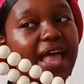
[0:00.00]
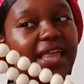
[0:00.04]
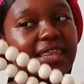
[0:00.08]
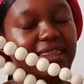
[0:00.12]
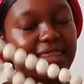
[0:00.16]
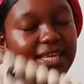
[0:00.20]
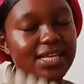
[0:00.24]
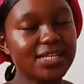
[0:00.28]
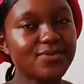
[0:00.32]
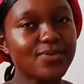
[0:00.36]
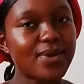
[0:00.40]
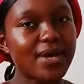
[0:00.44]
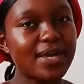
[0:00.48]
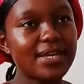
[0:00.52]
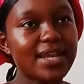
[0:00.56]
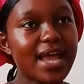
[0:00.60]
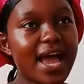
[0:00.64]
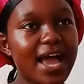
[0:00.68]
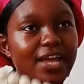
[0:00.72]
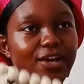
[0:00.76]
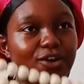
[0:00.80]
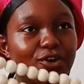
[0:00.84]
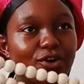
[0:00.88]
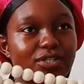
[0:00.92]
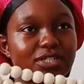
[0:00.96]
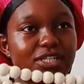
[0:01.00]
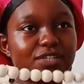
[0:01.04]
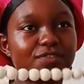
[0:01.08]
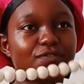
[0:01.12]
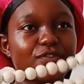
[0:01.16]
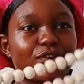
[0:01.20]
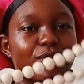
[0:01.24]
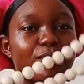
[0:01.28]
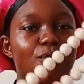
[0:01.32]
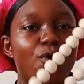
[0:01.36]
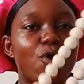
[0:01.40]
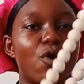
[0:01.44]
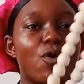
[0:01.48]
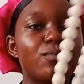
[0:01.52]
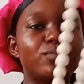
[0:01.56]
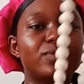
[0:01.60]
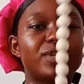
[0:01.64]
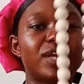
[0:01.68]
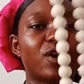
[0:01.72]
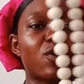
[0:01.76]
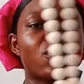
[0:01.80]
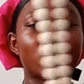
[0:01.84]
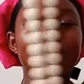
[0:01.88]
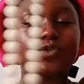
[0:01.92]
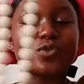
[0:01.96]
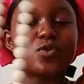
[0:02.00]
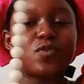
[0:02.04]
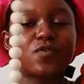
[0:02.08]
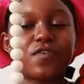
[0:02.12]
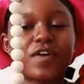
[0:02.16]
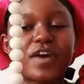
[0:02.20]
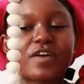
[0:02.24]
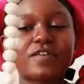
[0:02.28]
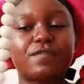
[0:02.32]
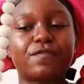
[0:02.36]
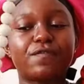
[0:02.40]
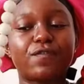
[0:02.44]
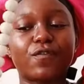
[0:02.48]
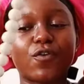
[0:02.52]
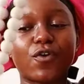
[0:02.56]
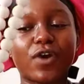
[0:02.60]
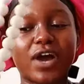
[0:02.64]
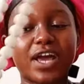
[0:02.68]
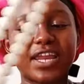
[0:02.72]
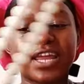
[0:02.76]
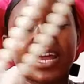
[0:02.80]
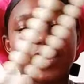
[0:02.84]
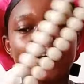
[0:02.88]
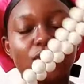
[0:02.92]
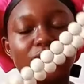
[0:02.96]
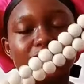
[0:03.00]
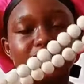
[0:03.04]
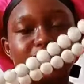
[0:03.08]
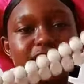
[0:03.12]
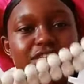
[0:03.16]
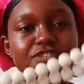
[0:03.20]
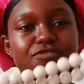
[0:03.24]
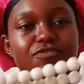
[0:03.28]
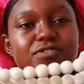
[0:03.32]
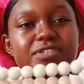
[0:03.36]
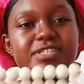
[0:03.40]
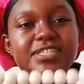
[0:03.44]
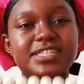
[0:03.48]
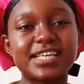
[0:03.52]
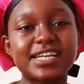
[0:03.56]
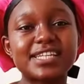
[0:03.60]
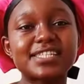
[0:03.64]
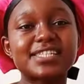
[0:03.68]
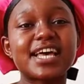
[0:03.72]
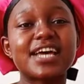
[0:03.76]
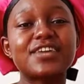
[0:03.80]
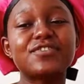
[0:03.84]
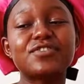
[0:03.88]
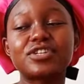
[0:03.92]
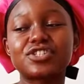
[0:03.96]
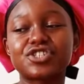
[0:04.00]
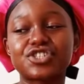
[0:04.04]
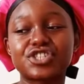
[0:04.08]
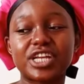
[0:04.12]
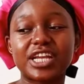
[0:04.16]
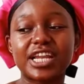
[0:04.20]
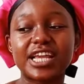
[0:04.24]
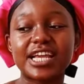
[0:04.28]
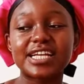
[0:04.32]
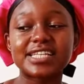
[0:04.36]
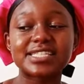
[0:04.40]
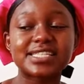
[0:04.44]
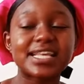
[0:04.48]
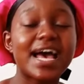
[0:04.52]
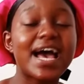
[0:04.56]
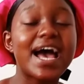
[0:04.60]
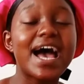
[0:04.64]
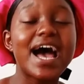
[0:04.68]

This one, I got it from Home Decor 254 and I got this for 600 shillings.